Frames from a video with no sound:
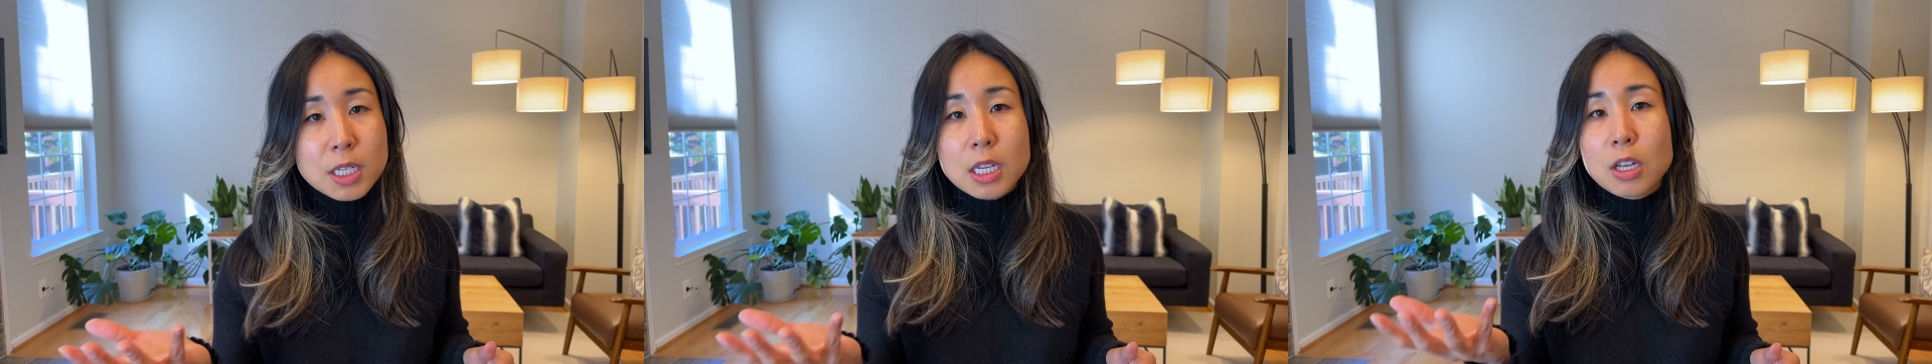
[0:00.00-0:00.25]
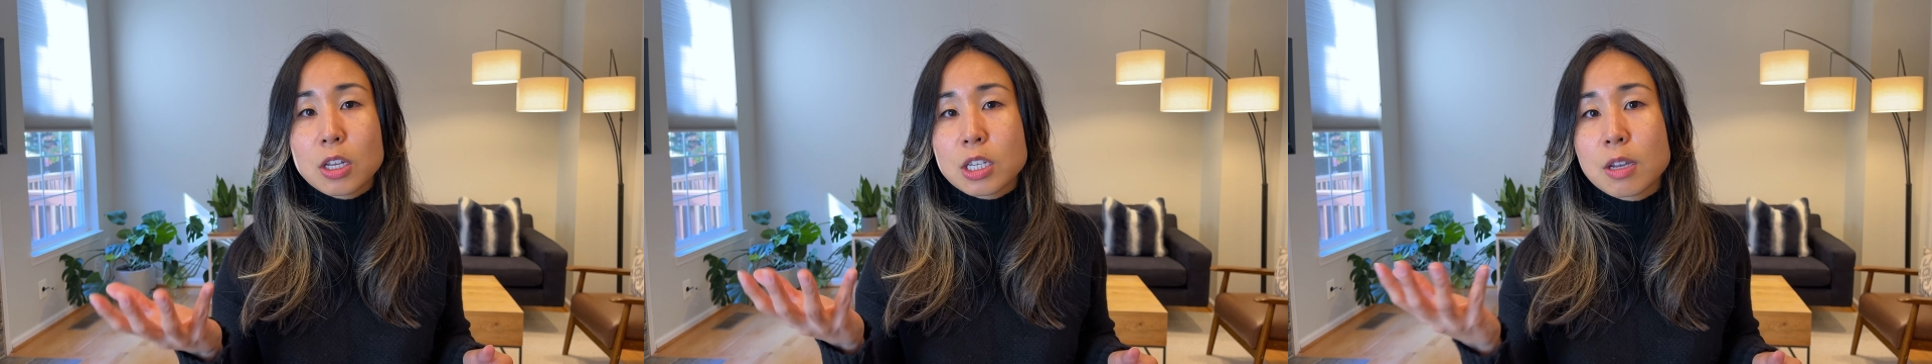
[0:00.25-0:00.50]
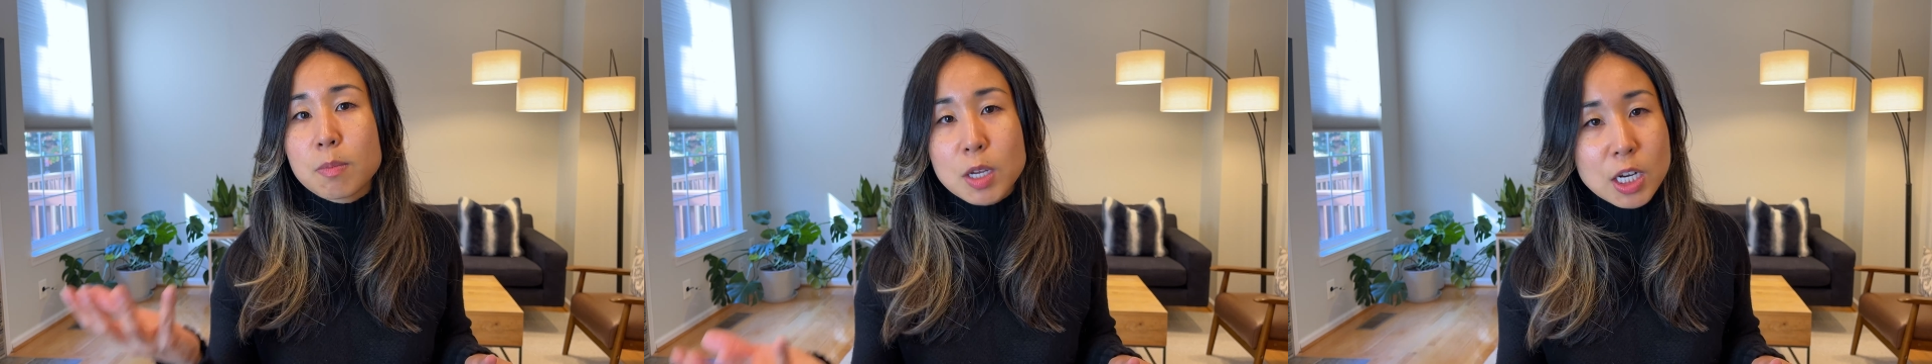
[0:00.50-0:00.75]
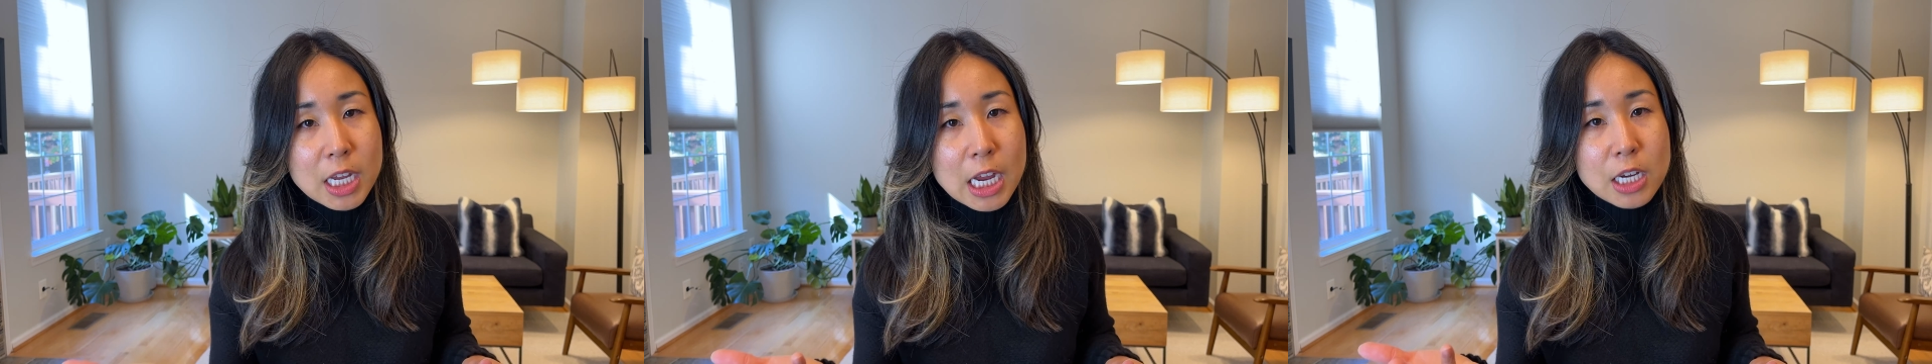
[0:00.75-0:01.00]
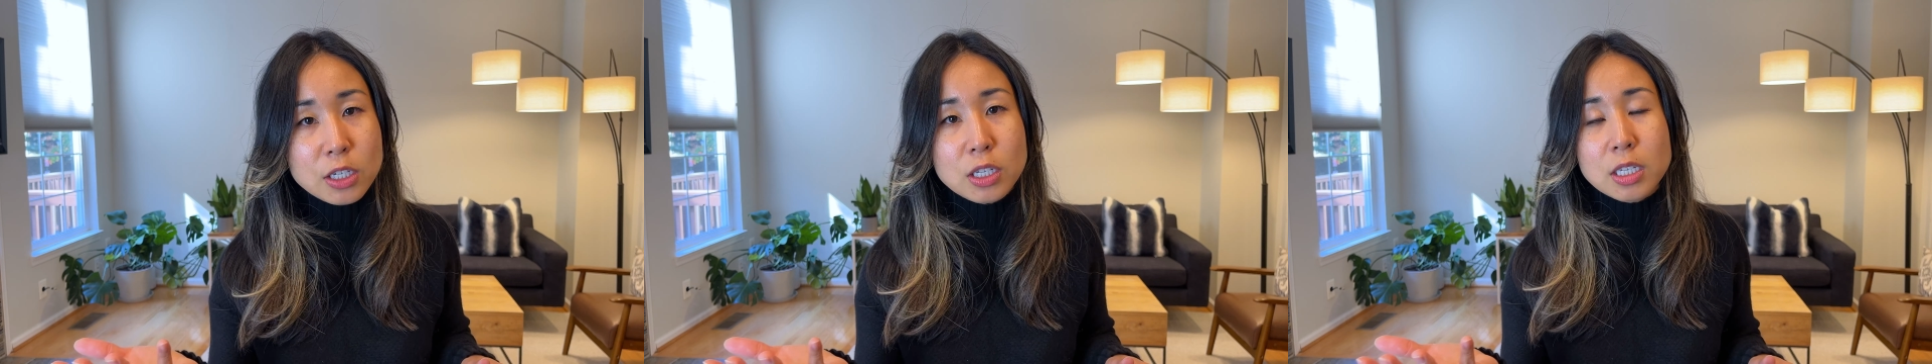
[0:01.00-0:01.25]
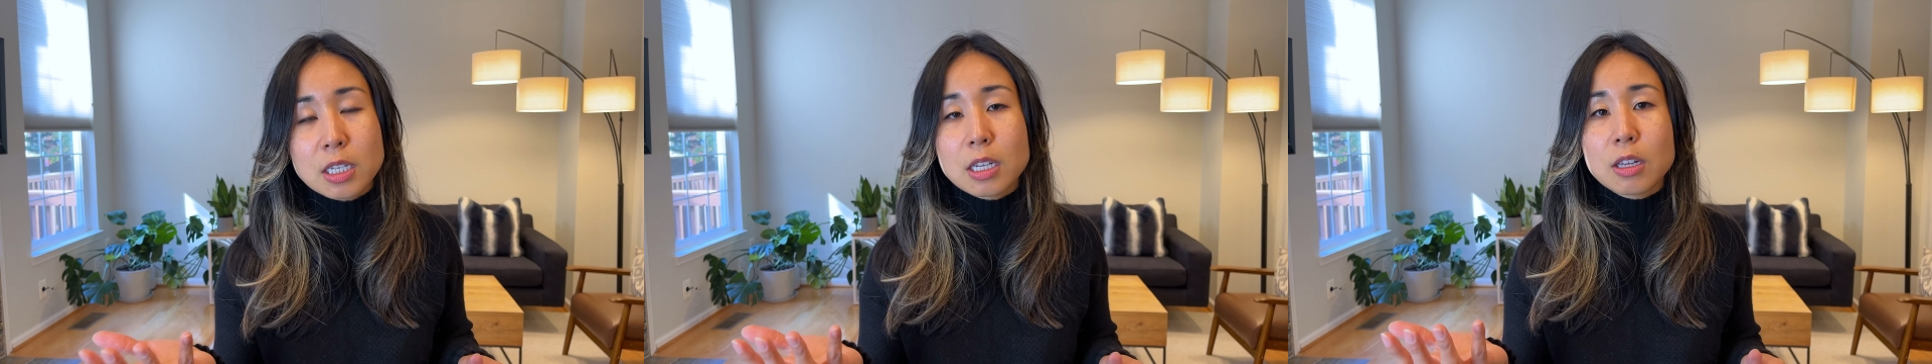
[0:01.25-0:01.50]
skills,
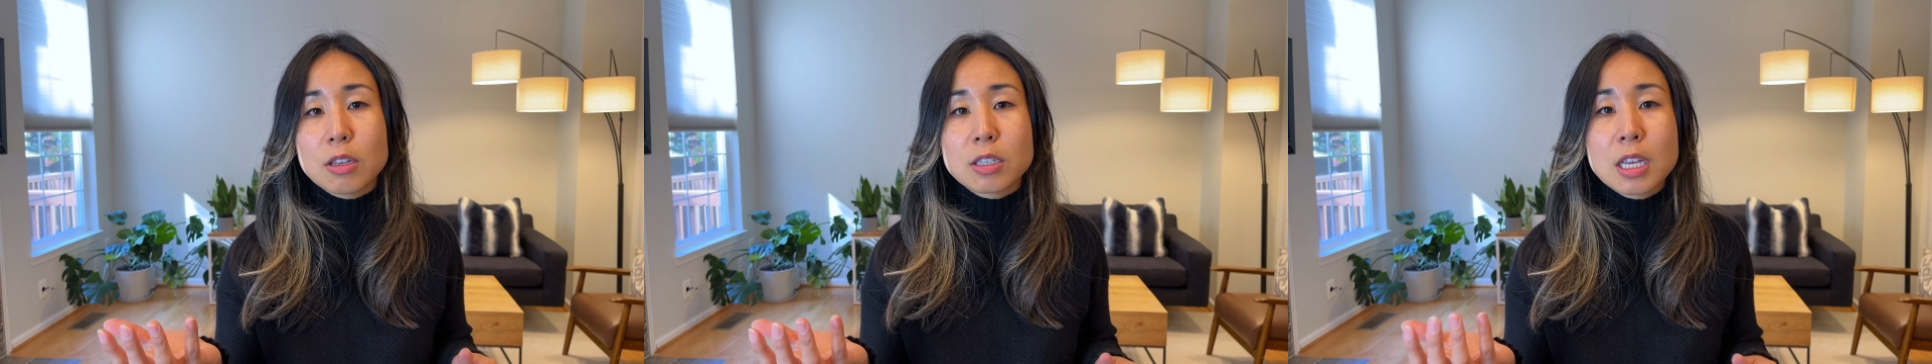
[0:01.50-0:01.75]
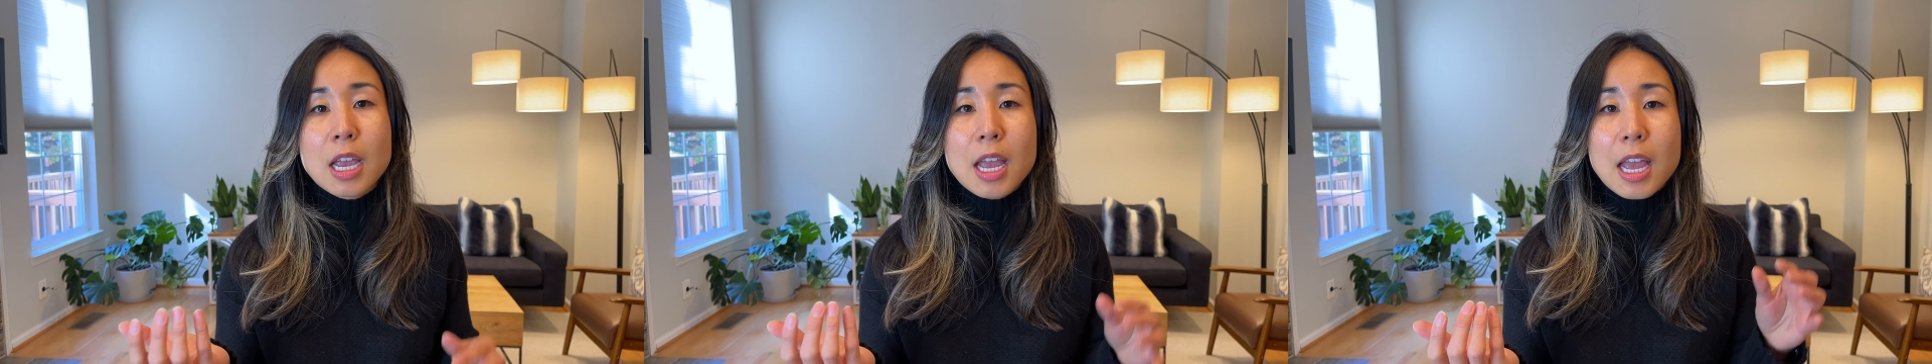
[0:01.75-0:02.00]
communication skills,